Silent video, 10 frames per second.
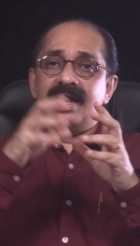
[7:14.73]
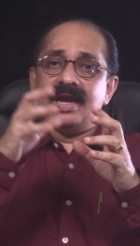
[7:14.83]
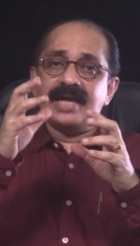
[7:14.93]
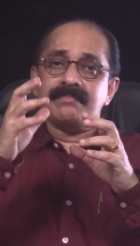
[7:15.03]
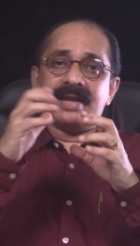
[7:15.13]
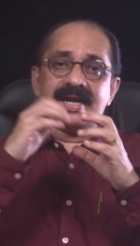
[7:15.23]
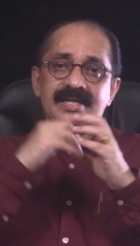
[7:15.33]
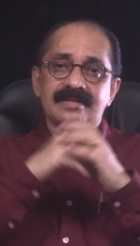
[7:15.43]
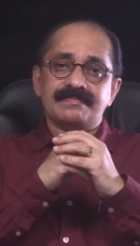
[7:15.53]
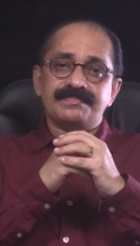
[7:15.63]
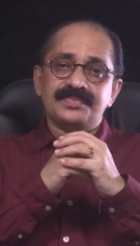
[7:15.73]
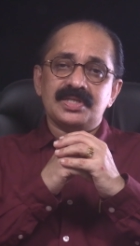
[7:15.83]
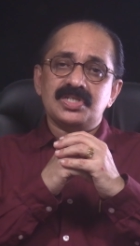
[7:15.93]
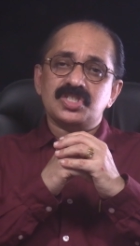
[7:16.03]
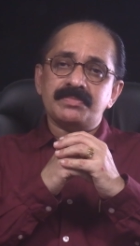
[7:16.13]
and bladder.
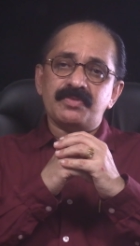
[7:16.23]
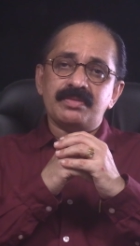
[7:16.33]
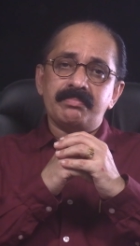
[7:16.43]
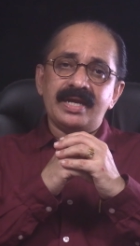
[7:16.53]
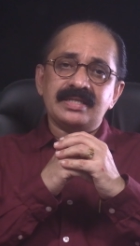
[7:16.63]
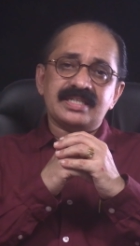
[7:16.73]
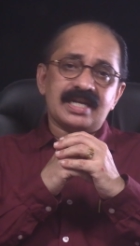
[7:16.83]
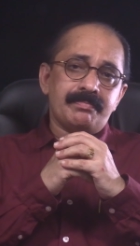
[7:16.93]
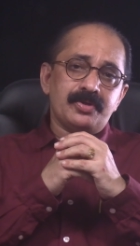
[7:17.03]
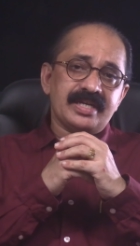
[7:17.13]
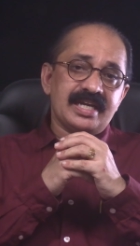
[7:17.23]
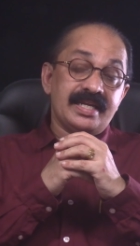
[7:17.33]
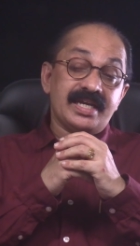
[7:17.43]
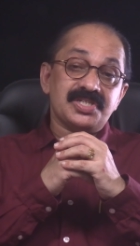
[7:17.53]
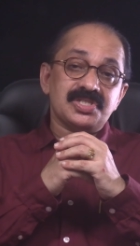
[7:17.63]
Some of the main therapeutic
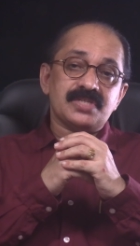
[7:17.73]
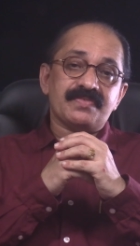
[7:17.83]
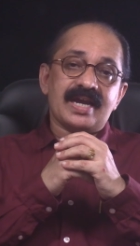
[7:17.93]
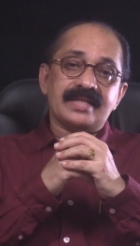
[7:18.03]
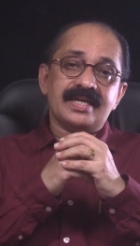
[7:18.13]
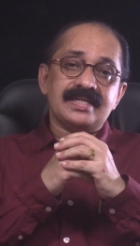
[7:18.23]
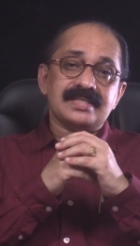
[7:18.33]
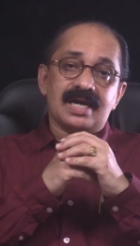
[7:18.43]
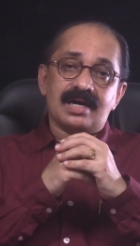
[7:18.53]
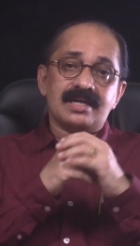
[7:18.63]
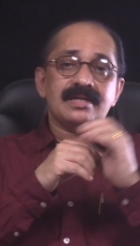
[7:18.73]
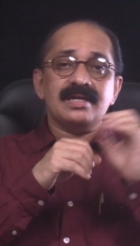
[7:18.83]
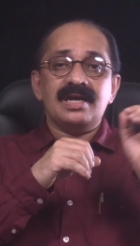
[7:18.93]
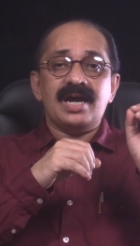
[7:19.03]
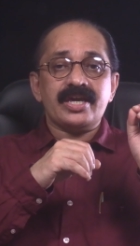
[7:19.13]
indications of Cantharis are
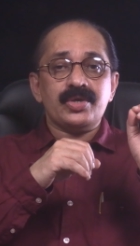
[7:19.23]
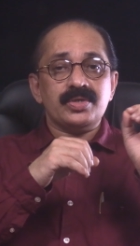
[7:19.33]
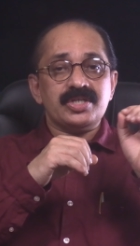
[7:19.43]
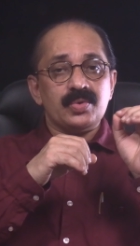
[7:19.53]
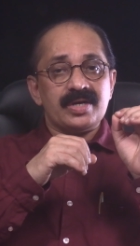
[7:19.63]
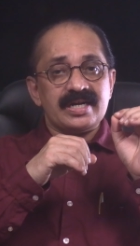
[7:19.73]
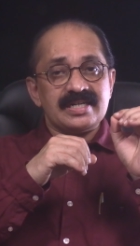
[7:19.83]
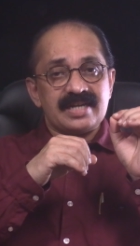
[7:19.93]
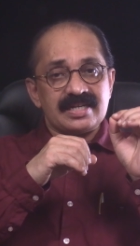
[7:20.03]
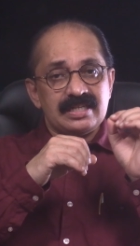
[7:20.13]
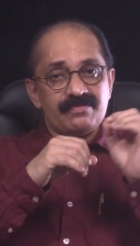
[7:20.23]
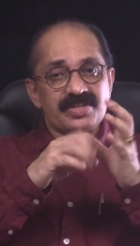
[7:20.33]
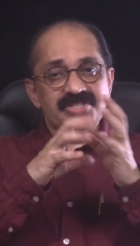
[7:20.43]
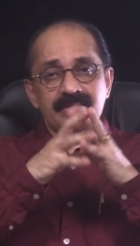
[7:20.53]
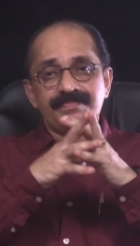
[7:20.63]
acute urinary tract
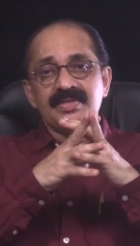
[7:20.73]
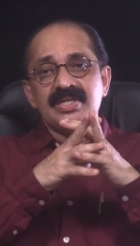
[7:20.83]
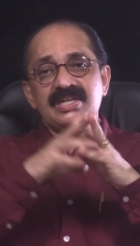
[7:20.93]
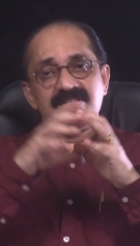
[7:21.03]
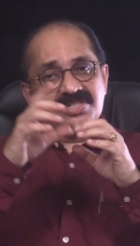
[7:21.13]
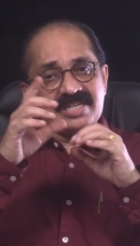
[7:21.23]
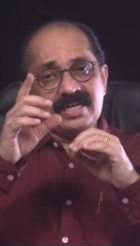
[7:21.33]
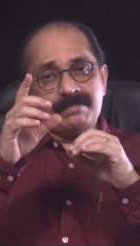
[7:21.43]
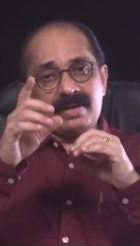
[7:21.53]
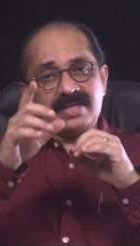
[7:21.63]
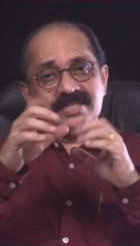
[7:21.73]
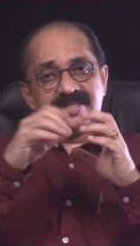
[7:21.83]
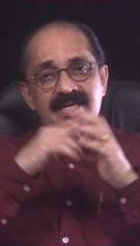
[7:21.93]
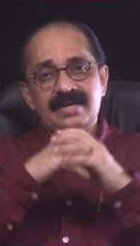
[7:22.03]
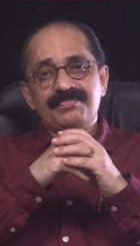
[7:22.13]
infection, retained
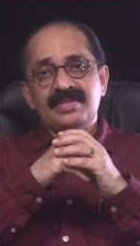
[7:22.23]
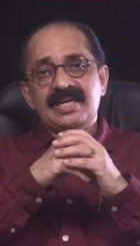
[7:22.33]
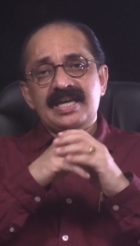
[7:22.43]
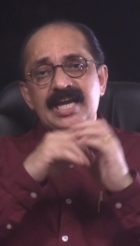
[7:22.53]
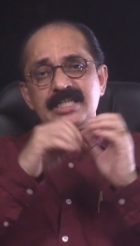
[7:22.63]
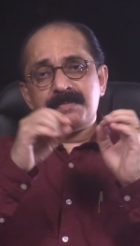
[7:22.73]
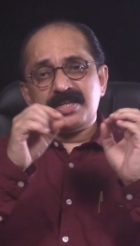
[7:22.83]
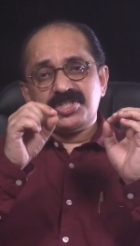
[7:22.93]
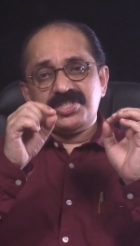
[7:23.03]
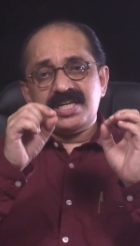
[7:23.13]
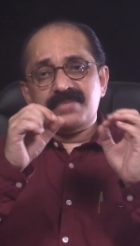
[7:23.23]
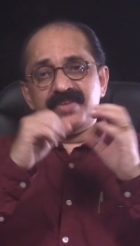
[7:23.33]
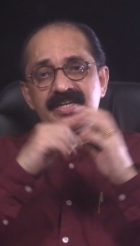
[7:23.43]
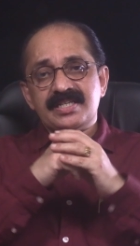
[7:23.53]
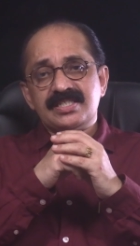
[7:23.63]
placenta, expels dead
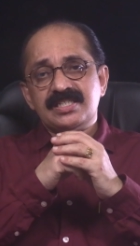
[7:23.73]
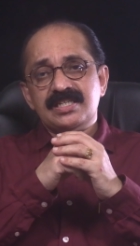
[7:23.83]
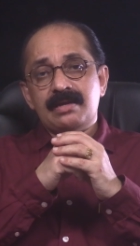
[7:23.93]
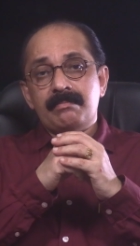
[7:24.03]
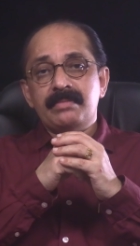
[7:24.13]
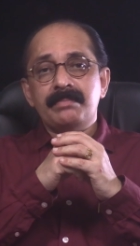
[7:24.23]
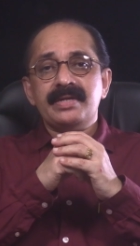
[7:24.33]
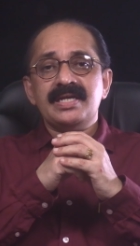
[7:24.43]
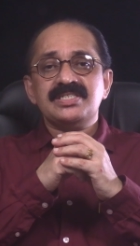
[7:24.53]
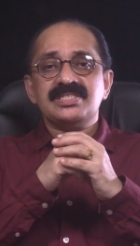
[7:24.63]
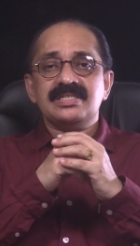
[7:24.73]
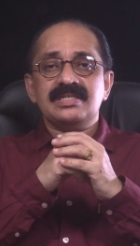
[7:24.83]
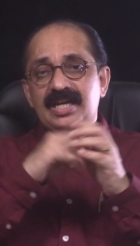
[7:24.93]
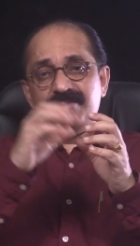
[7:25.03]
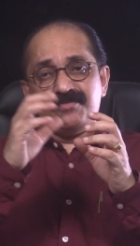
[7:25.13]
fetus, membranes,
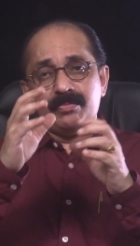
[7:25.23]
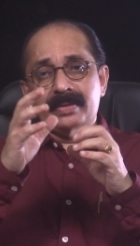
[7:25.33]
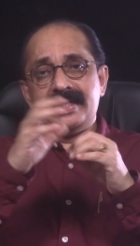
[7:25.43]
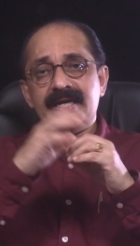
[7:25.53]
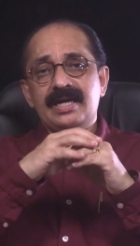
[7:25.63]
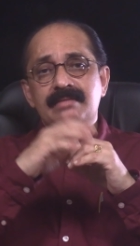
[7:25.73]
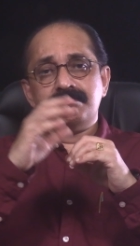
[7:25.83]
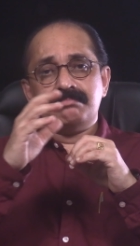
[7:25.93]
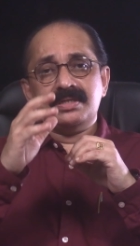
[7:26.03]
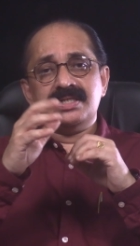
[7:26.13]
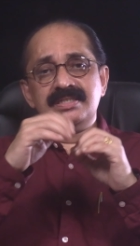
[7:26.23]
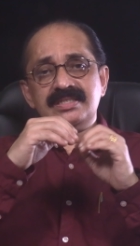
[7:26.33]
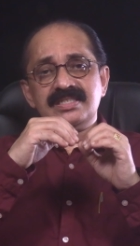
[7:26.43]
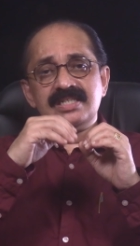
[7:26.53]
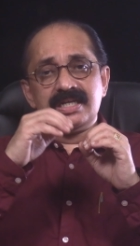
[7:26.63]
nymphomania,
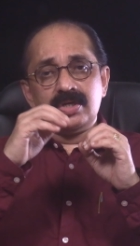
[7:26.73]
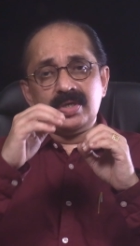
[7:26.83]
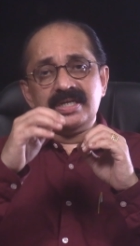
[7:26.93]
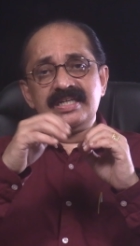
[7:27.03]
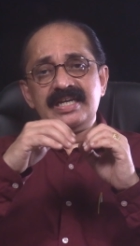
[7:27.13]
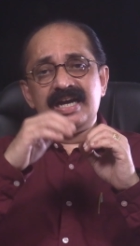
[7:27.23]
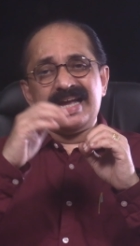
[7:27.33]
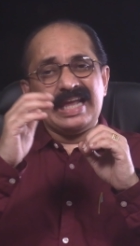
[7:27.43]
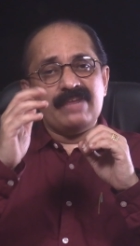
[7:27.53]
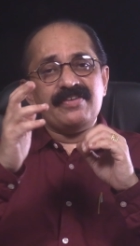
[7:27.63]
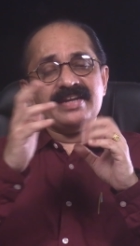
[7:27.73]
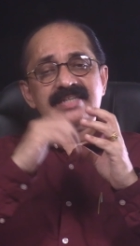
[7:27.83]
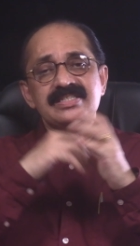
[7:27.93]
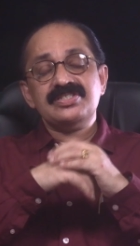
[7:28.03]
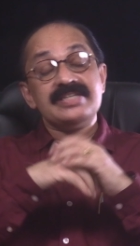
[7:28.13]
burns, gonorrhea,
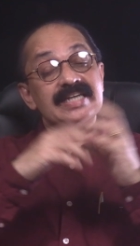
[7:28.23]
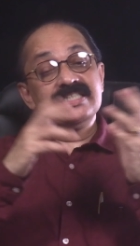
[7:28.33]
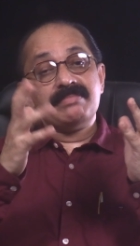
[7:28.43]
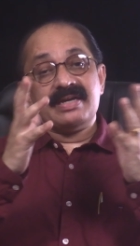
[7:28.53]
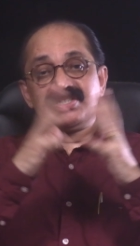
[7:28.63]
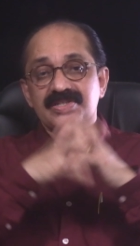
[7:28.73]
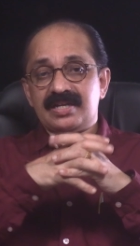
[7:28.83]
elephantiasis, eczema, etc.